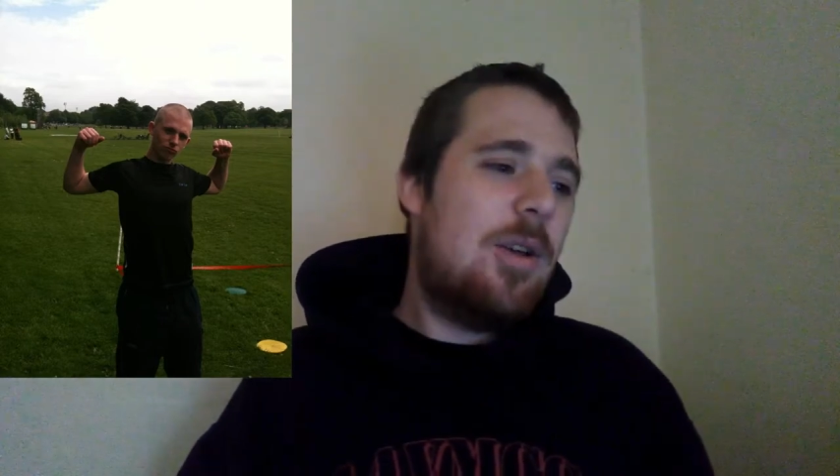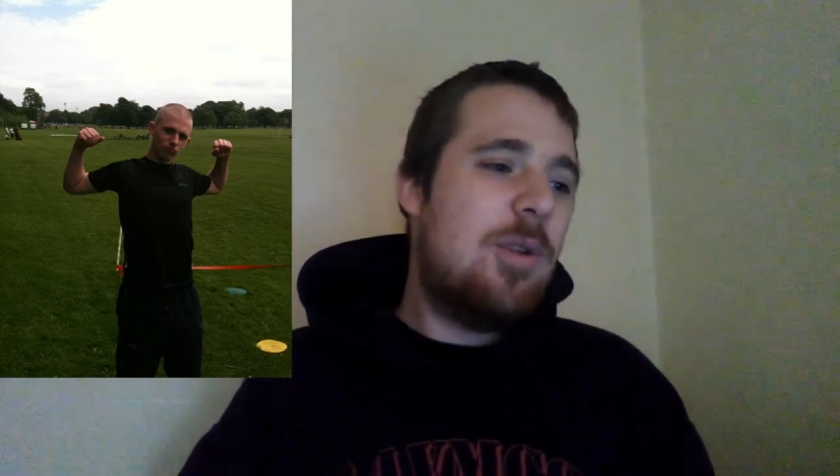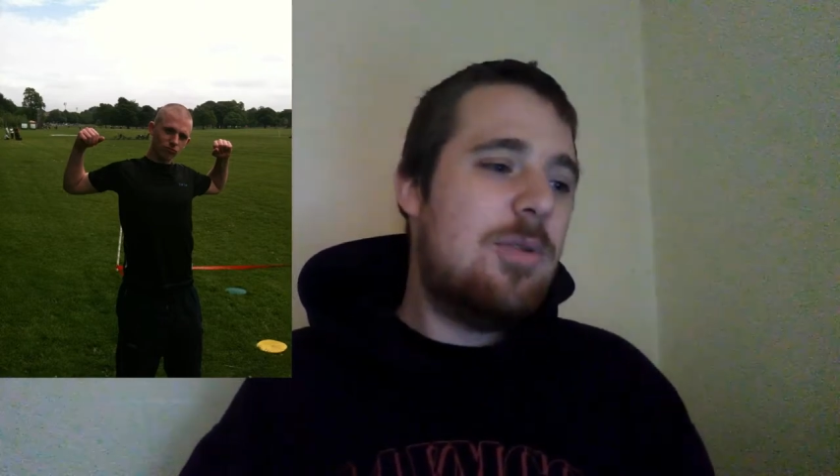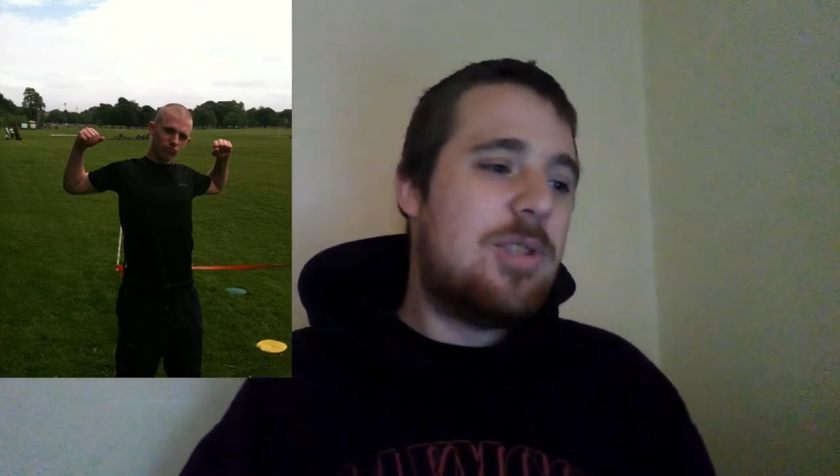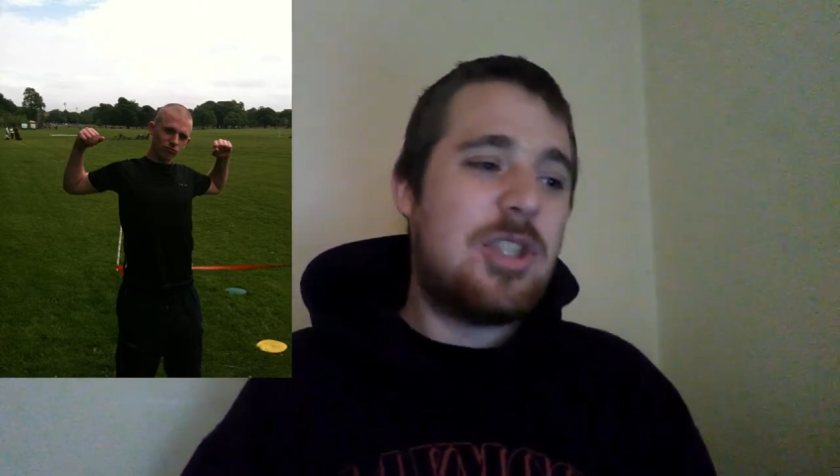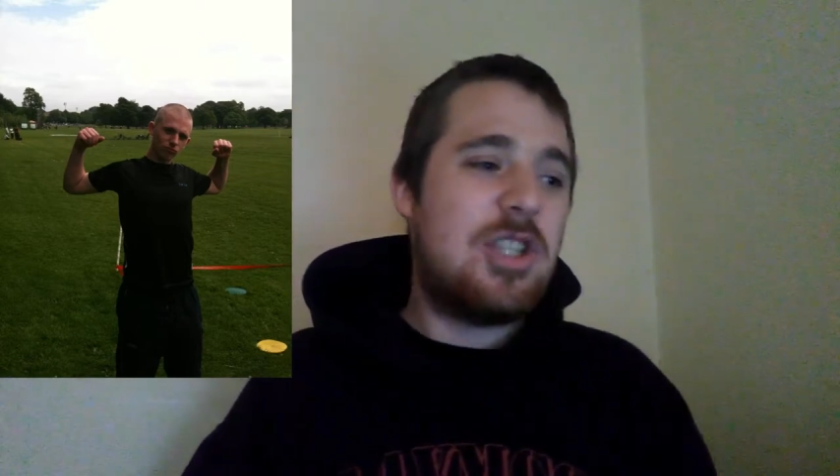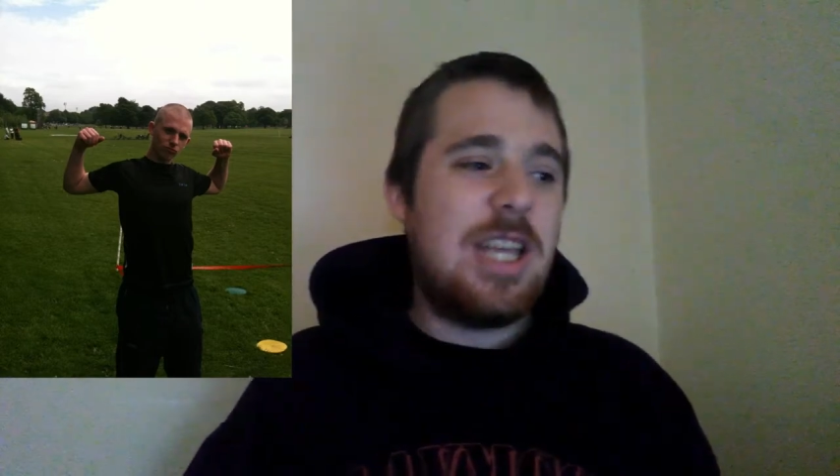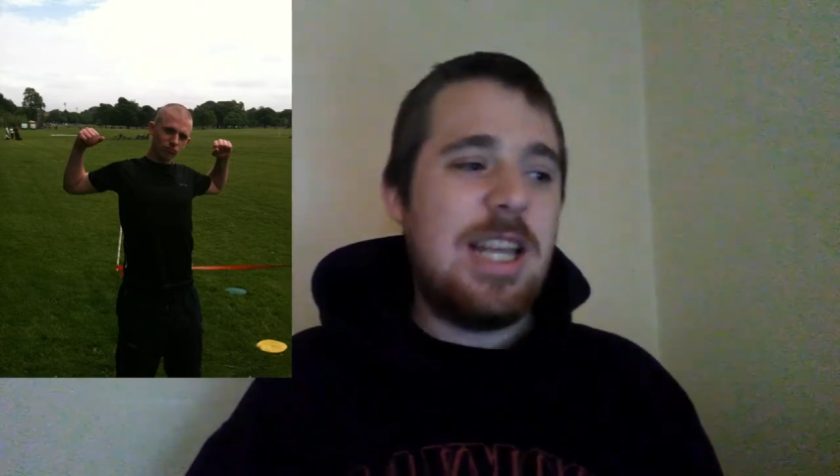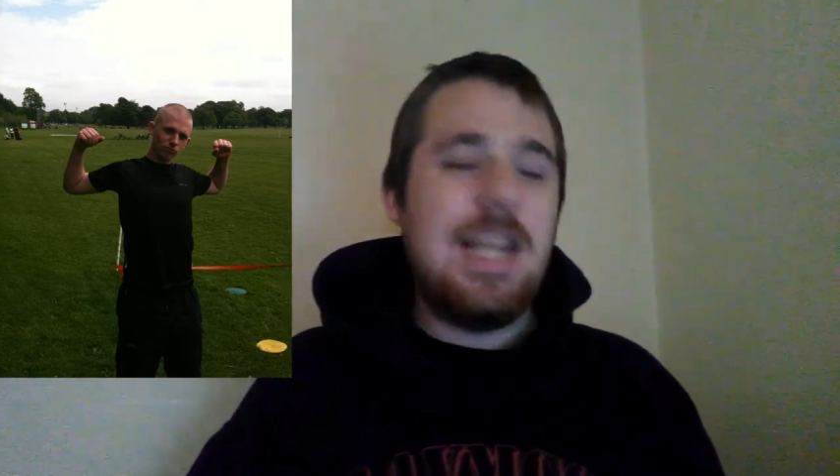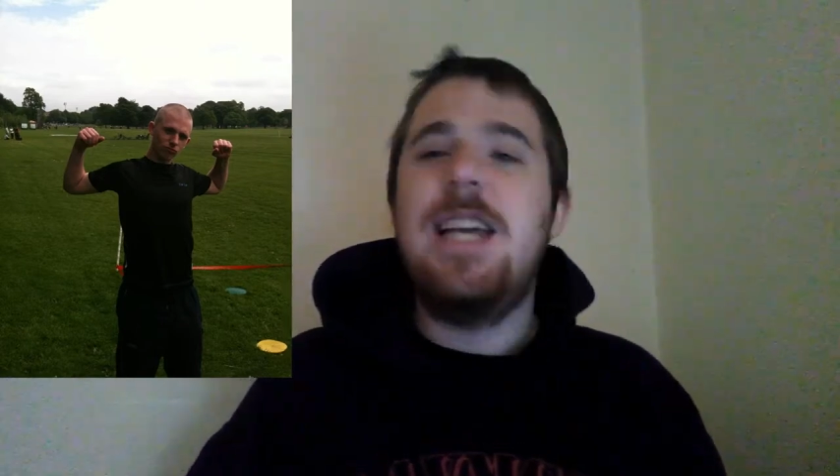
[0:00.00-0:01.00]
who's
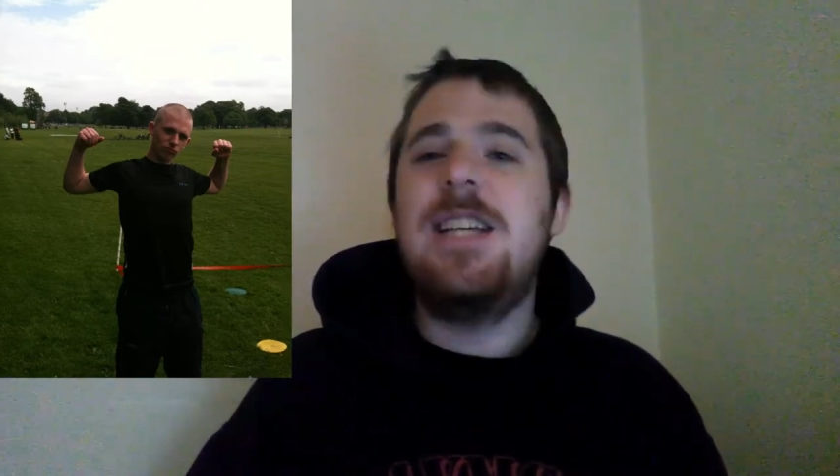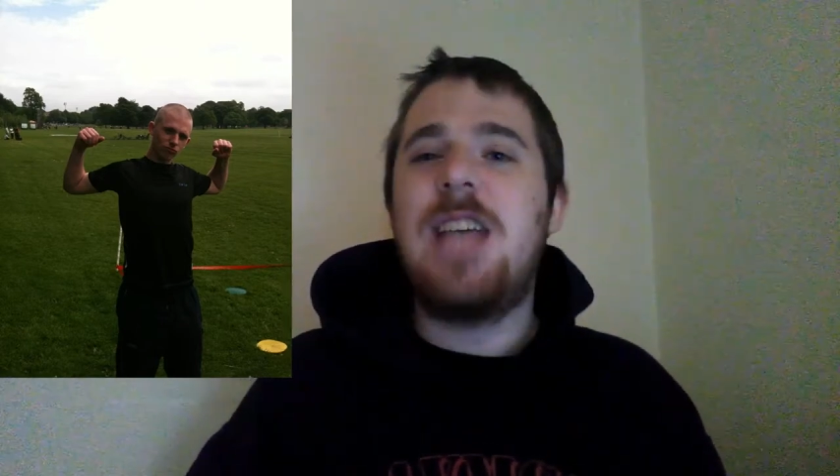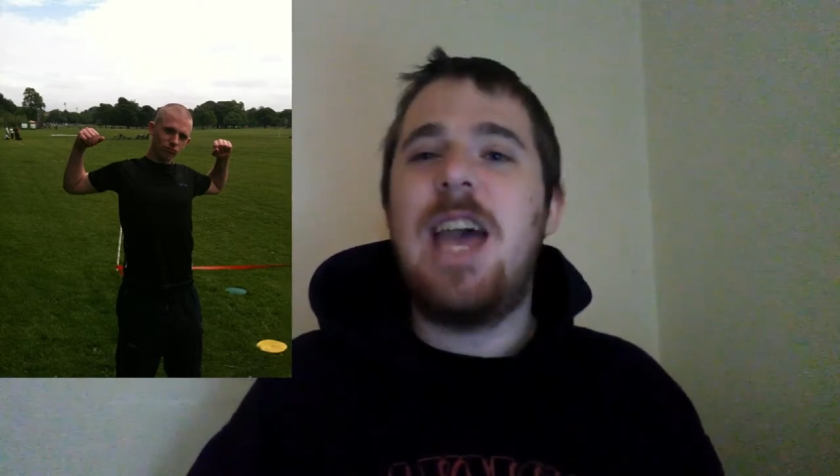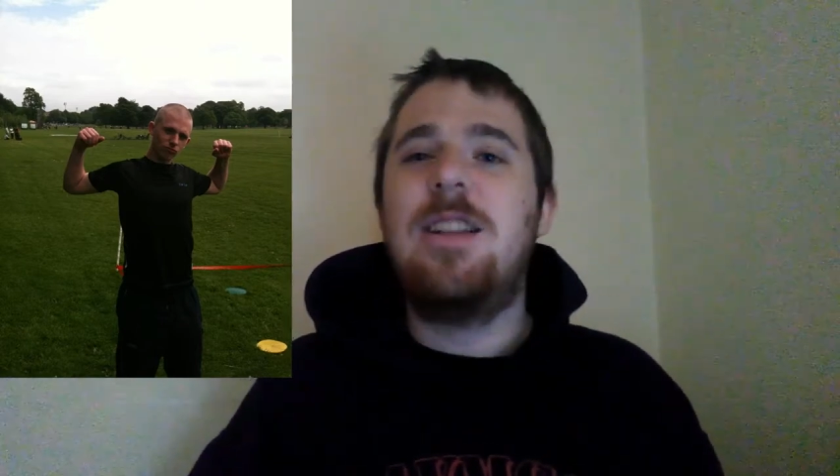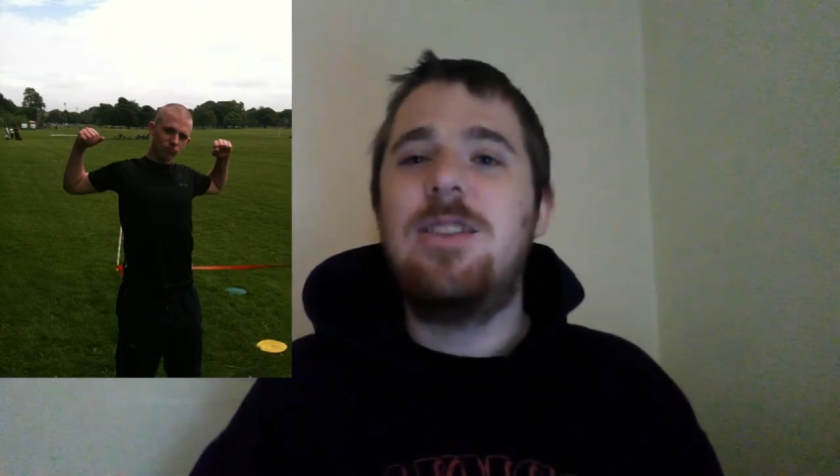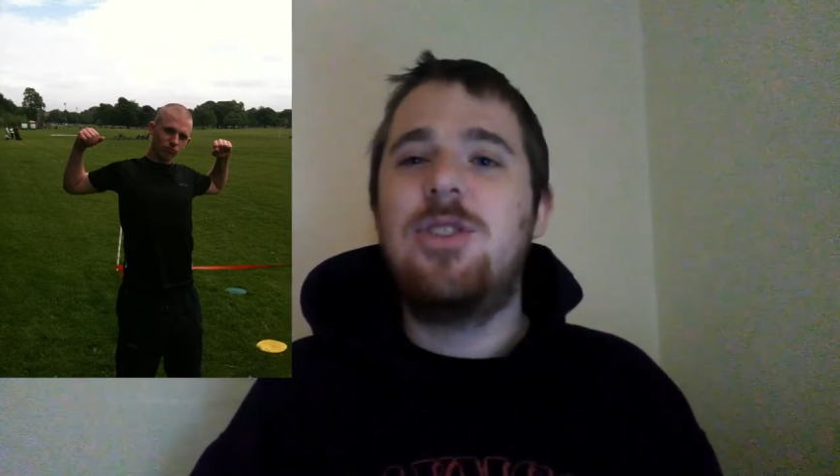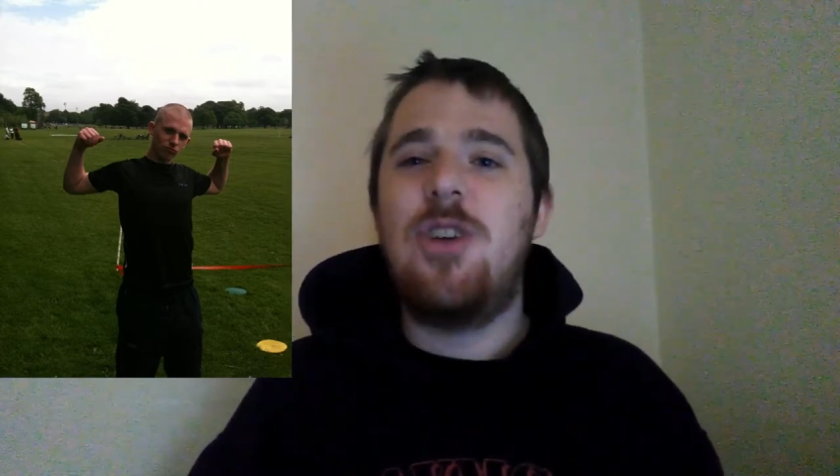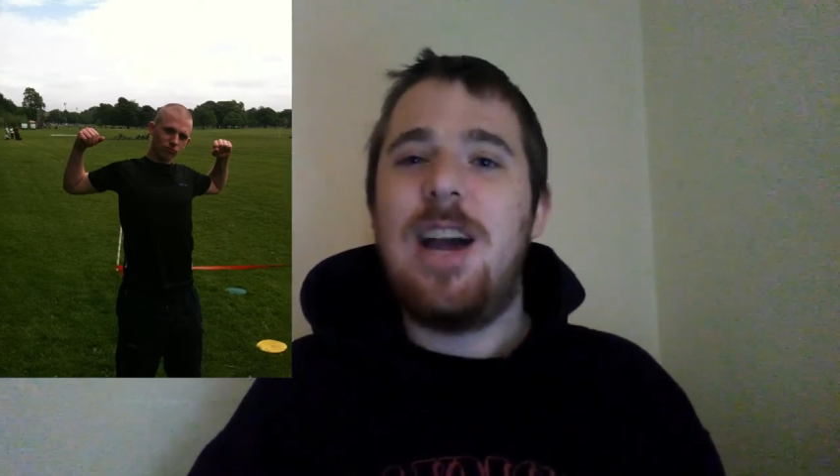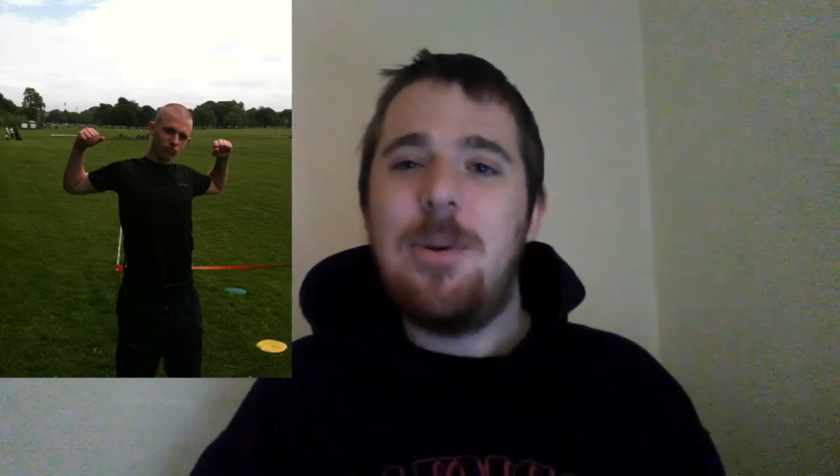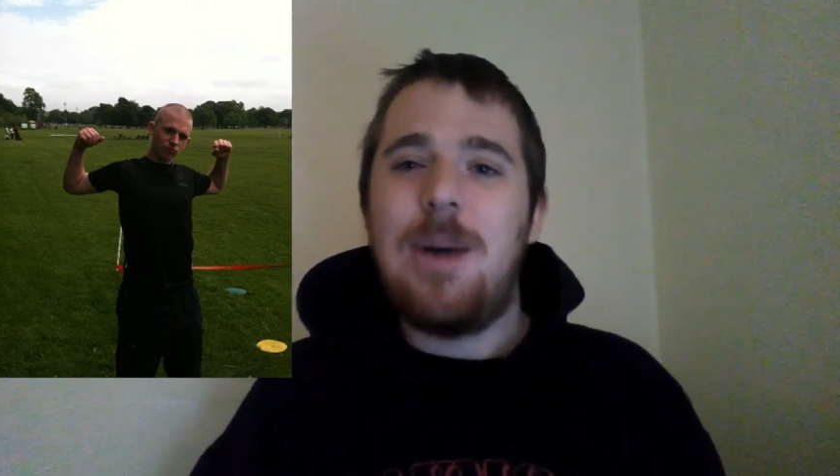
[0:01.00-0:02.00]
skinny as hell
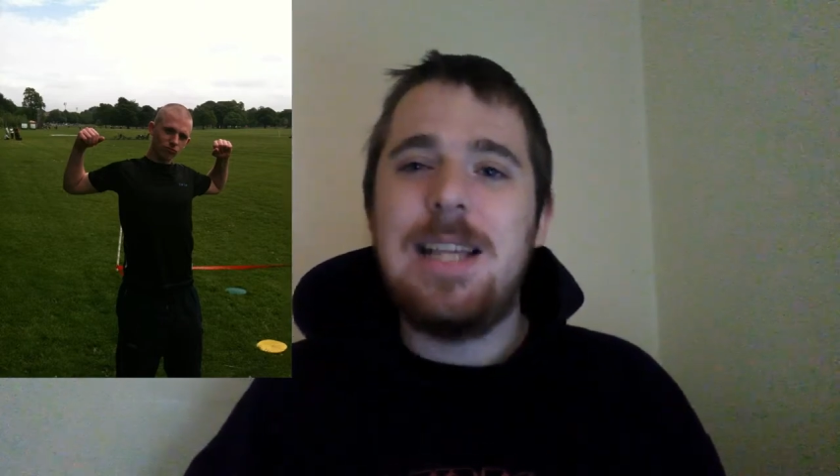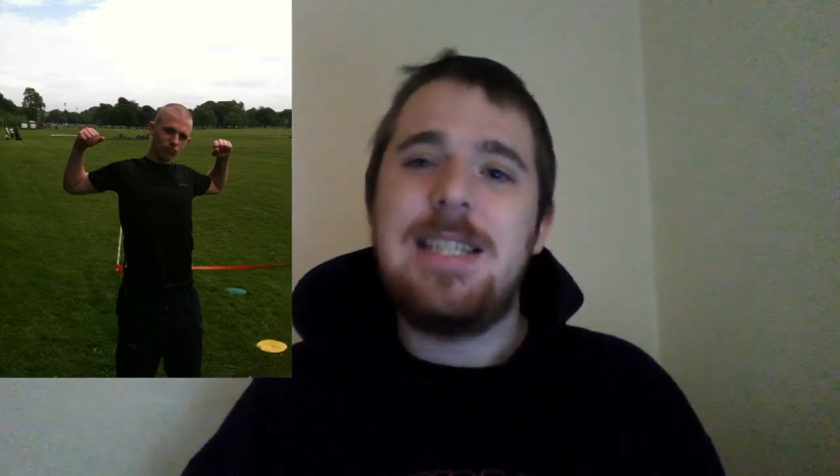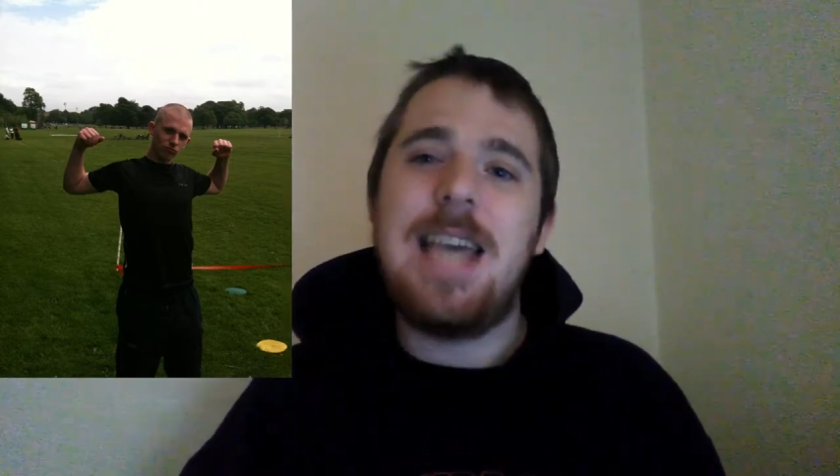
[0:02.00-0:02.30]
trying to act